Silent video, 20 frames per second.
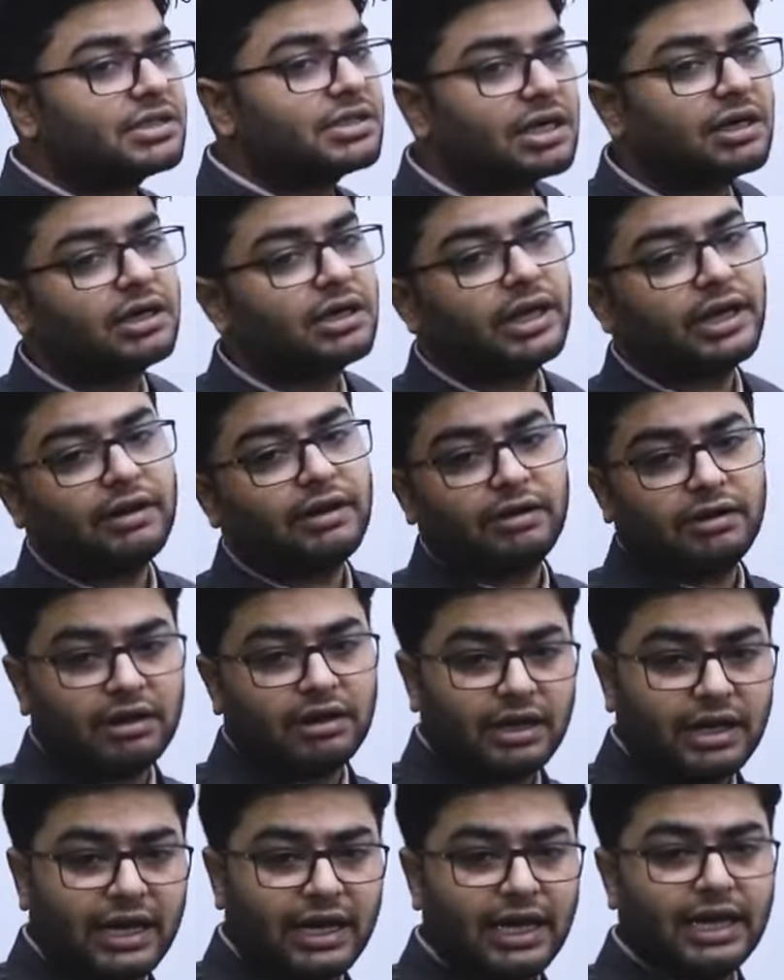certain
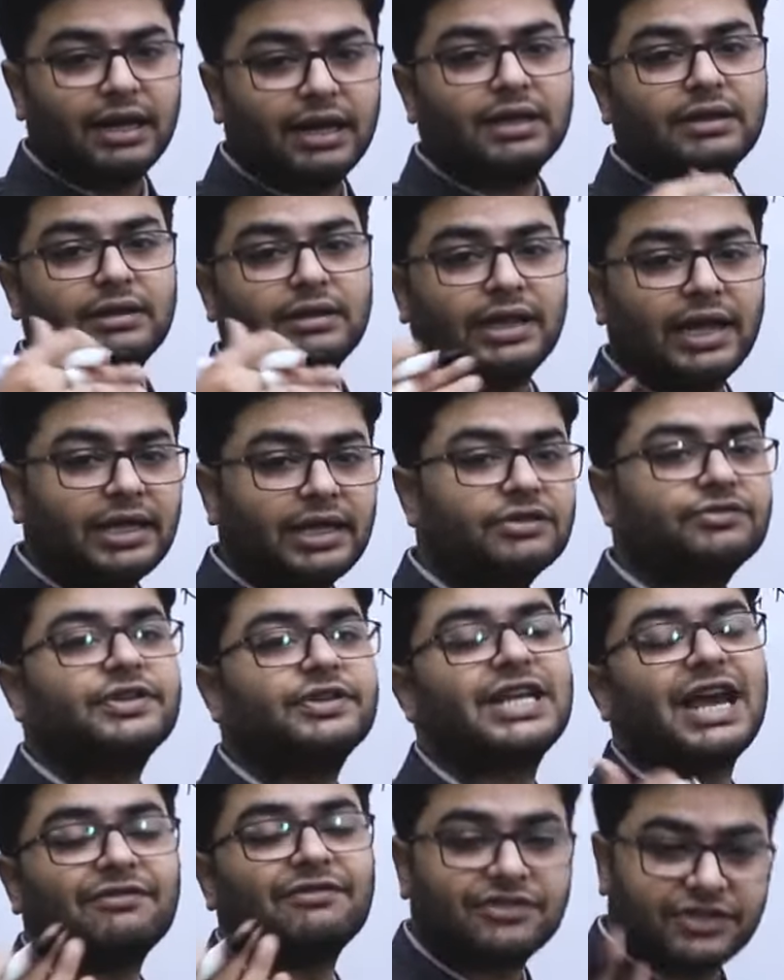things
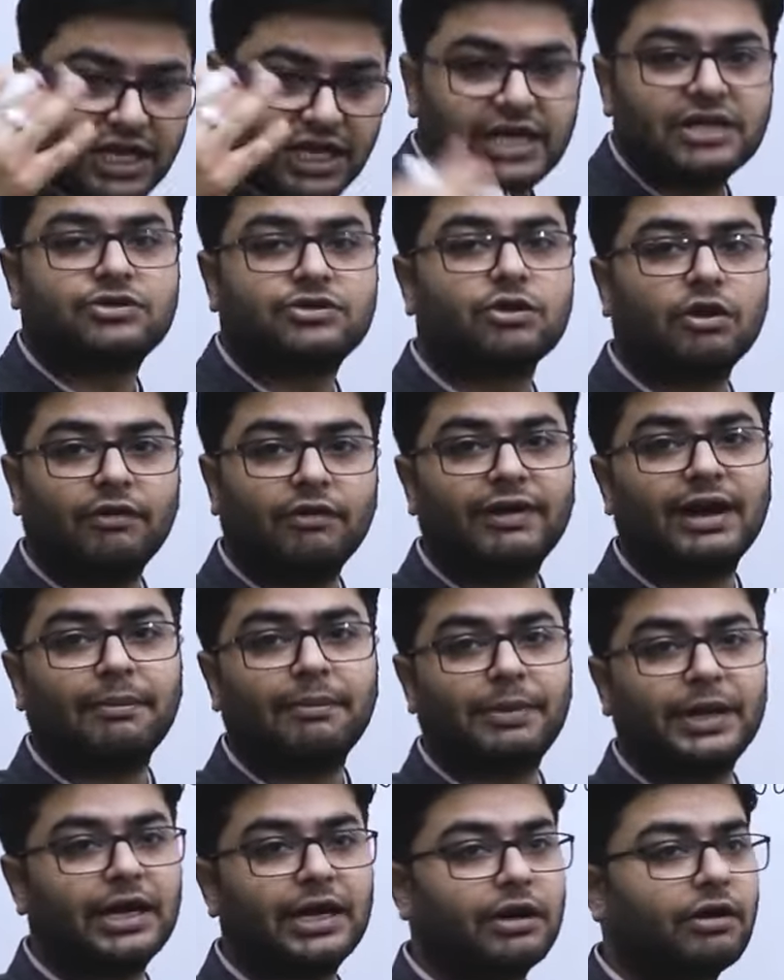which have changed over a
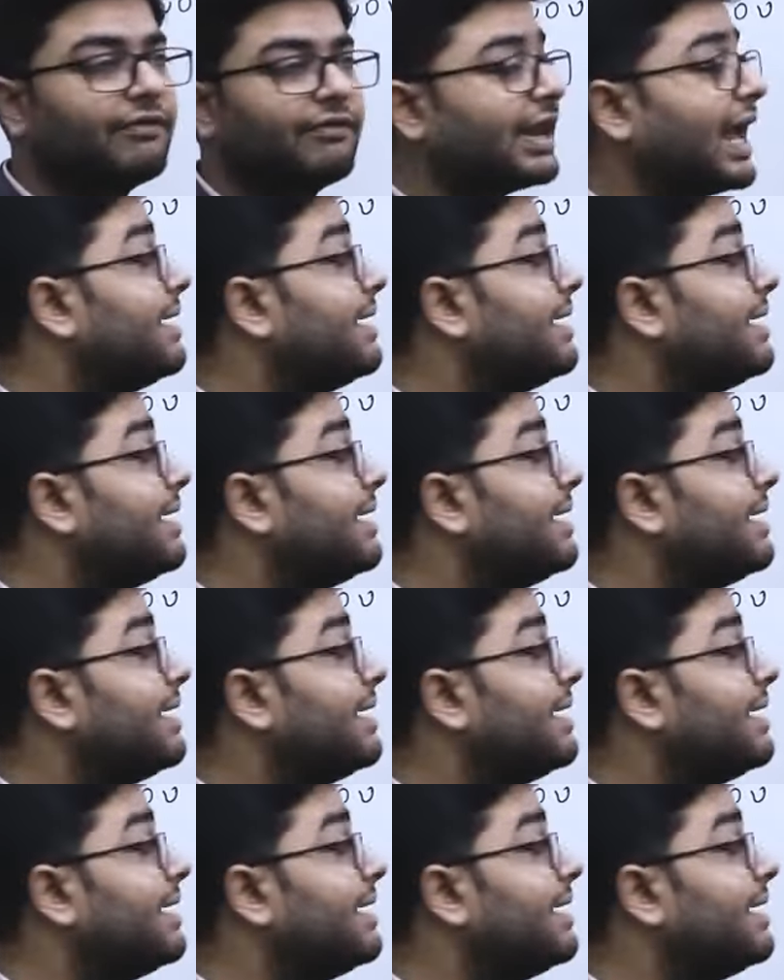period of